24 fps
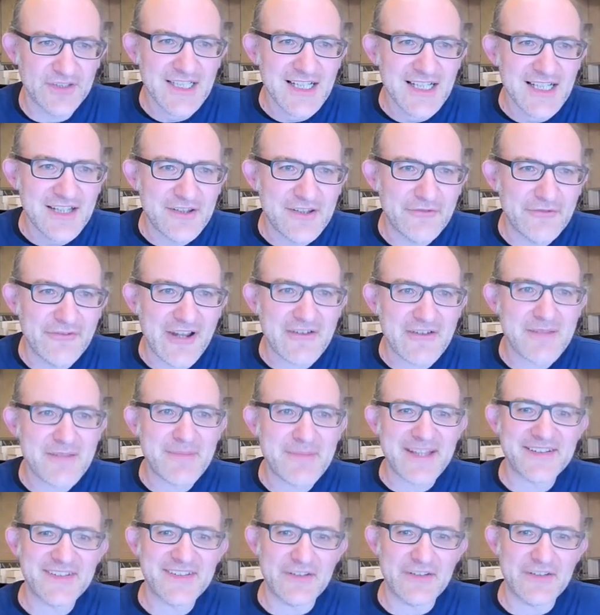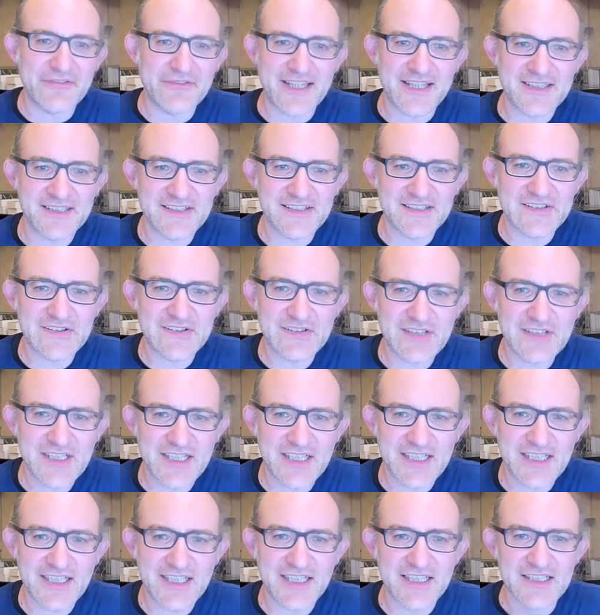the very best defence.
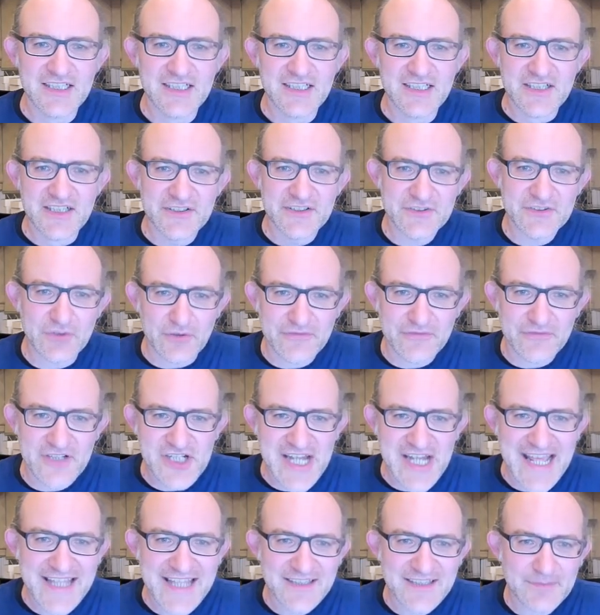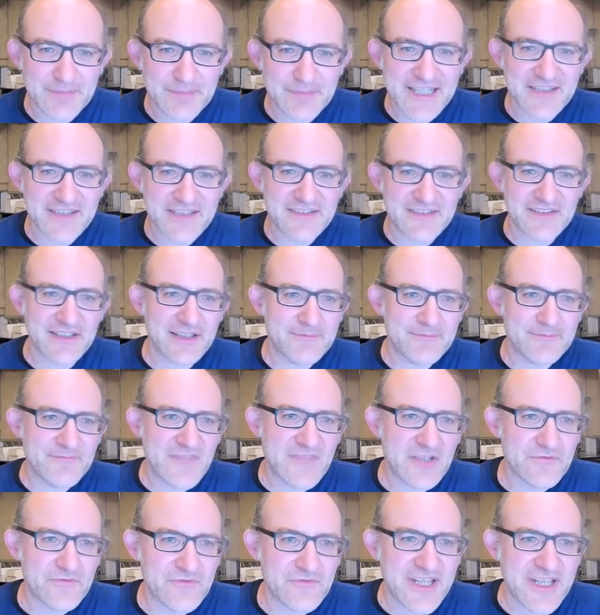Uh, Stockfish 8 played um,
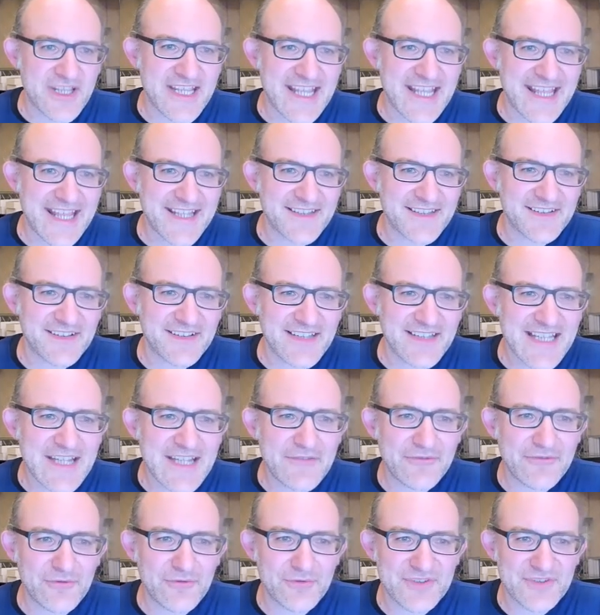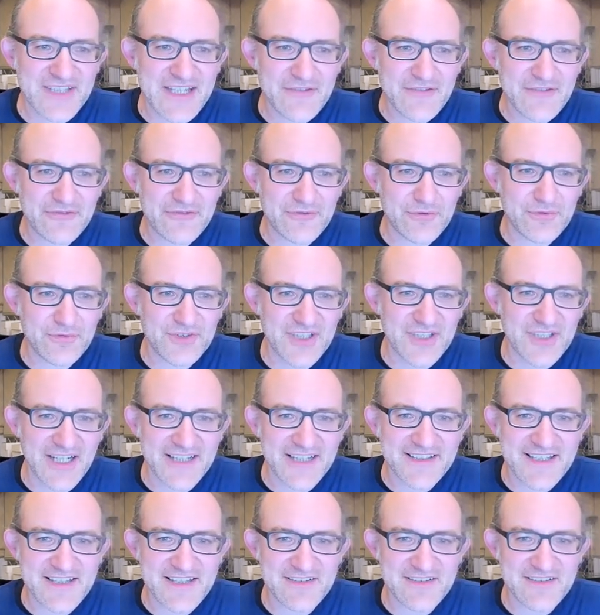rook e8, e4, d4, knight
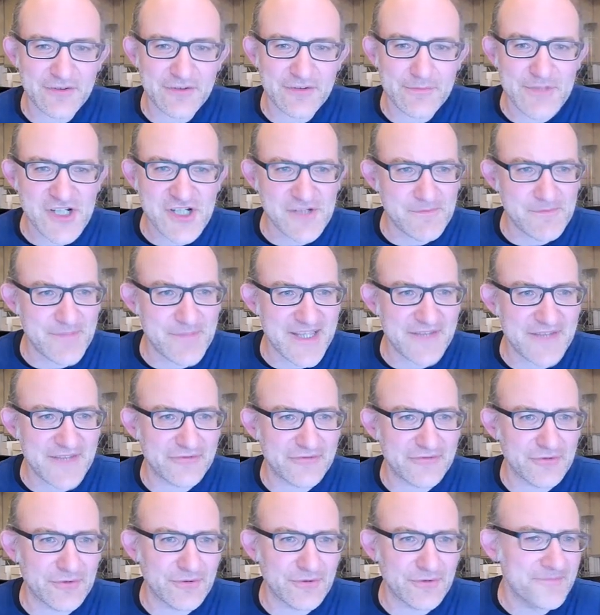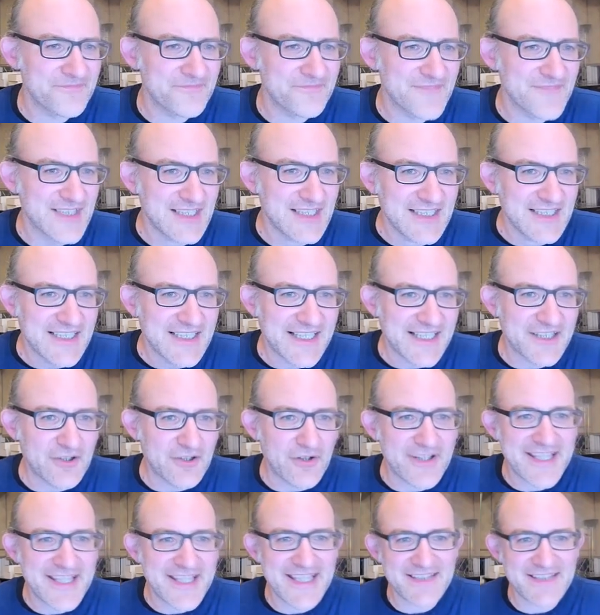e2, bishop b4, and
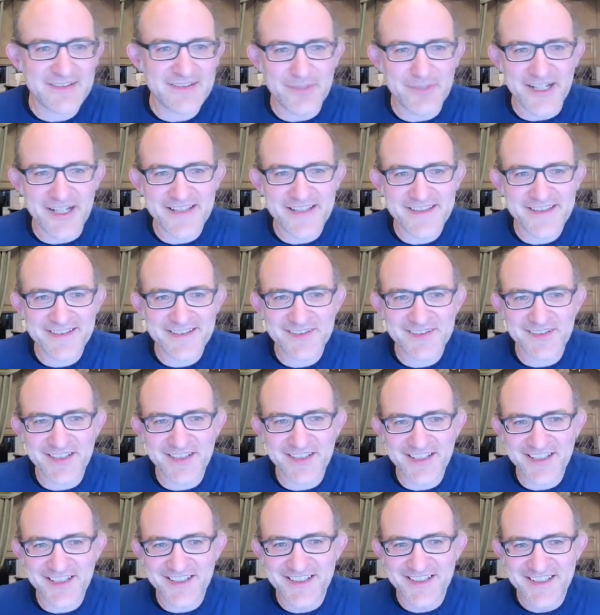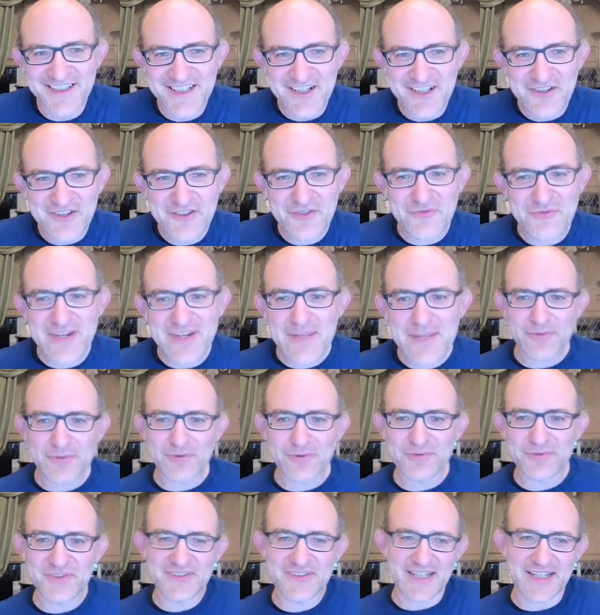got hit by this uh, three
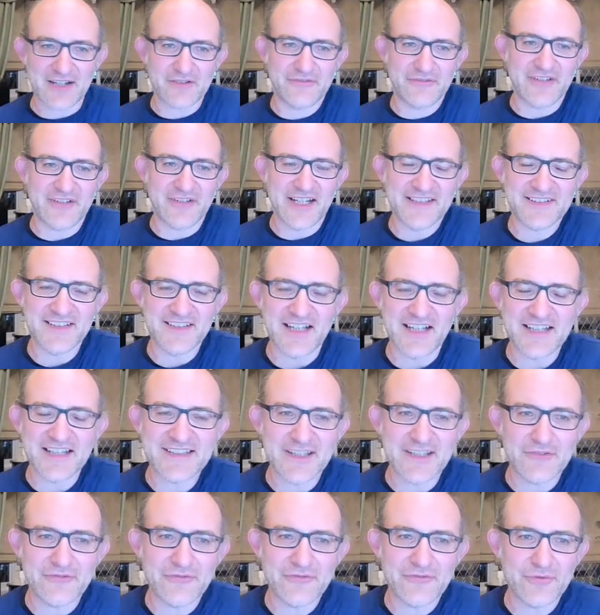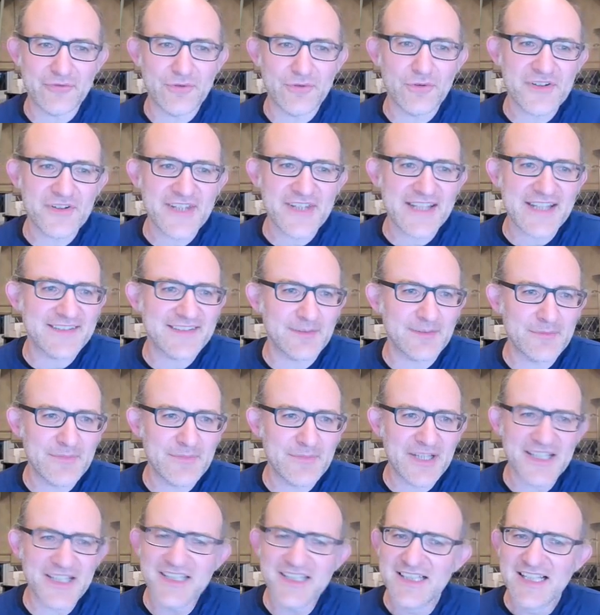pawn sacrifice, knight f4, and there's some
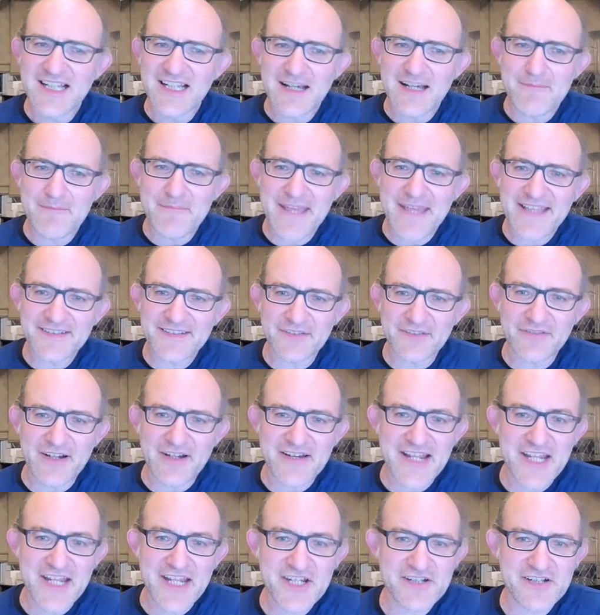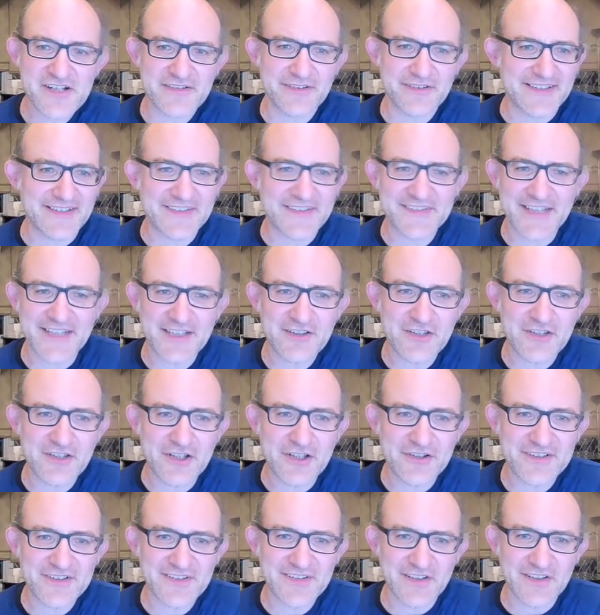uh, amazing variations. As I said, you know,
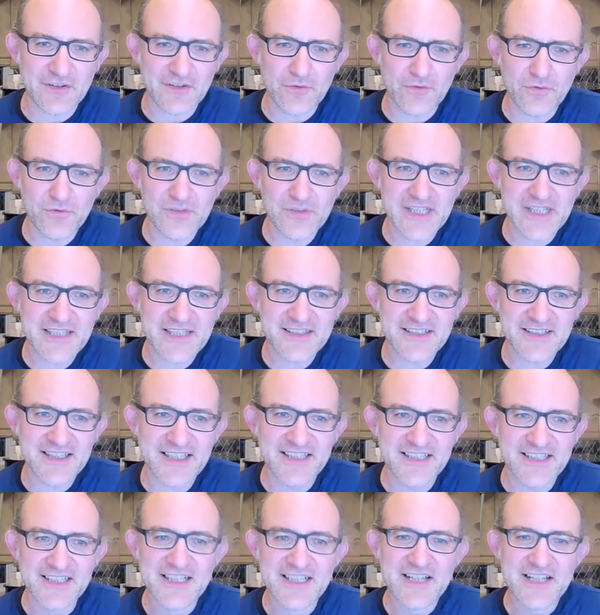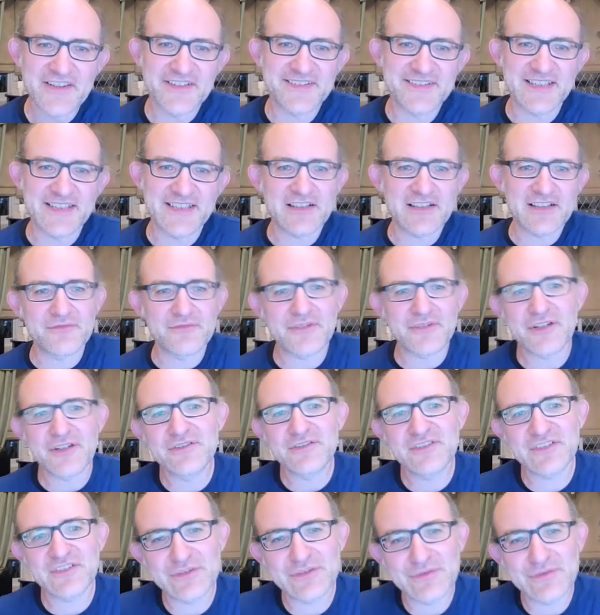it's uh, all in the Silicon
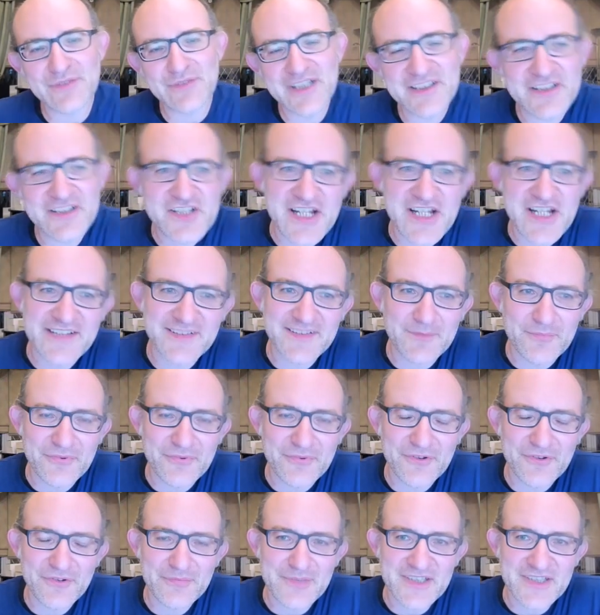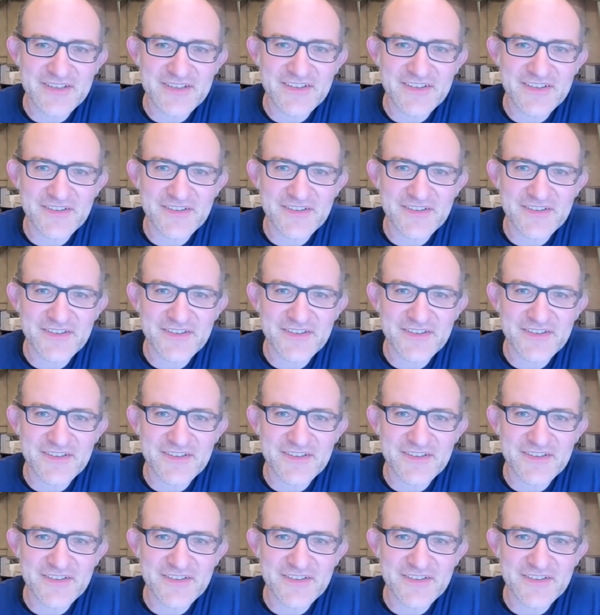Road to, uh, to chess improvement.